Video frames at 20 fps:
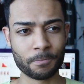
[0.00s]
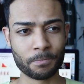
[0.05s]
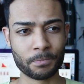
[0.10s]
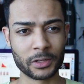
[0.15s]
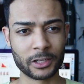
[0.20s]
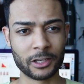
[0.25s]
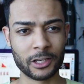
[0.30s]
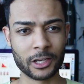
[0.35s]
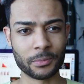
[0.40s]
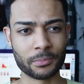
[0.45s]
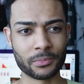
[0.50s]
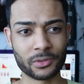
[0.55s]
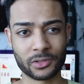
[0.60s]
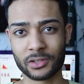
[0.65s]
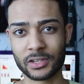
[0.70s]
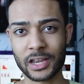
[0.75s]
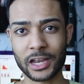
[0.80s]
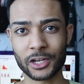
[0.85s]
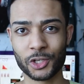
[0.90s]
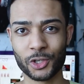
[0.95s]
becomes
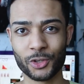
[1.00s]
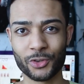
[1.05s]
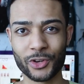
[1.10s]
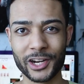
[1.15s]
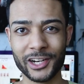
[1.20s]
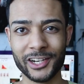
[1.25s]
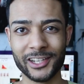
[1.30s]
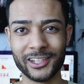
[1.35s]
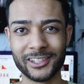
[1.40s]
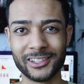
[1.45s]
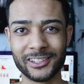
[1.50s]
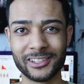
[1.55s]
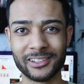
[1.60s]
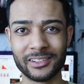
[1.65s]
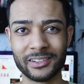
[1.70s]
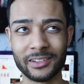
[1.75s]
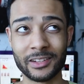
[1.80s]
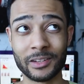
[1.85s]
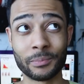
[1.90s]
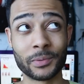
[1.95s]
saturated,
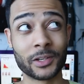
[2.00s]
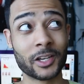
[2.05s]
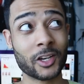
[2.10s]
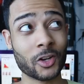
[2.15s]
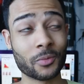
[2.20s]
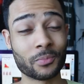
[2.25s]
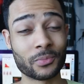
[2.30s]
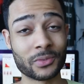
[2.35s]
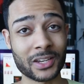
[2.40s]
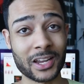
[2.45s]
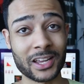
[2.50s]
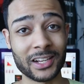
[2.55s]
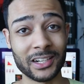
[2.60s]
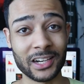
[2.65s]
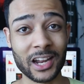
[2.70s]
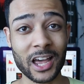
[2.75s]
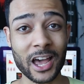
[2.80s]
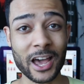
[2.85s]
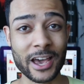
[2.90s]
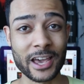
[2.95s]
and it becomes
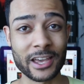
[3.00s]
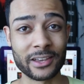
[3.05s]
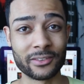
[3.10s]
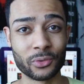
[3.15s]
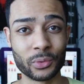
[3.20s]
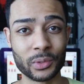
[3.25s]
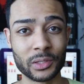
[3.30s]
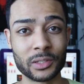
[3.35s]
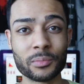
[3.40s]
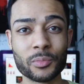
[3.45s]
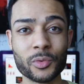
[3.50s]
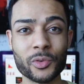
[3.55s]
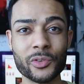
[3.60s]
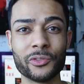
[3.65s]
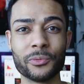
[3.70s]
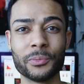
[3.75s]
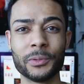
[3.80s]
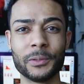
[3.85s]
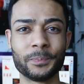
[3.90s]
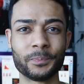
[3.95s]
alive with
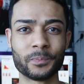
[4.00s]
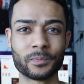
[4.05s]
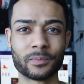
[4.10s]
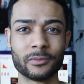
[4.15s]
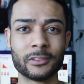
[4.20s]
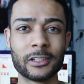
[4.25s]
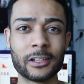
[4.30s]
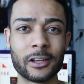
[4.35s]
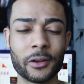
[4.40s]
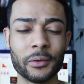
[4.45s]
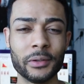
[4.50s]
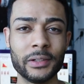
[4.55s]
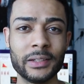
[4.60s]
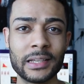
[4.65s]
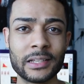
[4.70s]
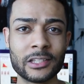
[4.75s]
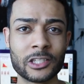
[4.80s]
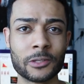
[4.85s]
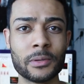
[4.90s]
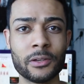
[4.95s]
movement, only
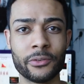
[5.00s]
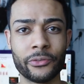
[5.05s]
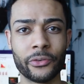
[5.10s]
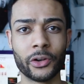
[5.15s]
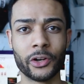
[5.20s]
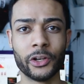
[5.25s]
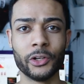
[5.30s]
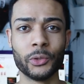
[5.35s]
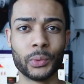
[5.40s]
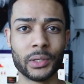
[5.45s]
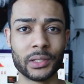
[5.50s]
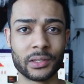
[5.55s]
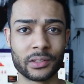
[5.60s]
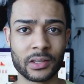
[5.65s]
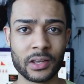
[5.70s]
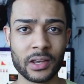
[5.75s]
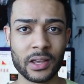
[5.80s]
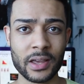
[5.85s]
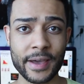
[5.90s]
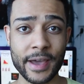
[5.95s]
then to be followed
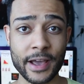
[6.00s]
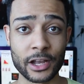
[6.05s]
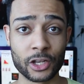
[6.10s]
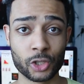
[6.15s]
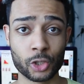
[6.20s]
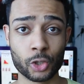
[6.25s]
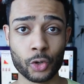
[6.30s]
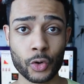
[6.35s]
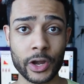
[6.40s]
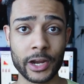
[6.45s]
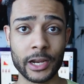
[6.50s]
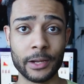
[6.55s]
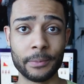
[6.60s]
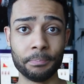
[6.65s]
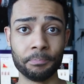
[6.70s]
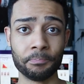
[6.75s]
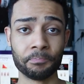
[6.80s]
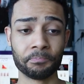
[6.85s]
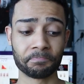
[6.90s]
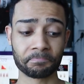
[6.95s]
with
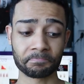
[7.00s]
extreme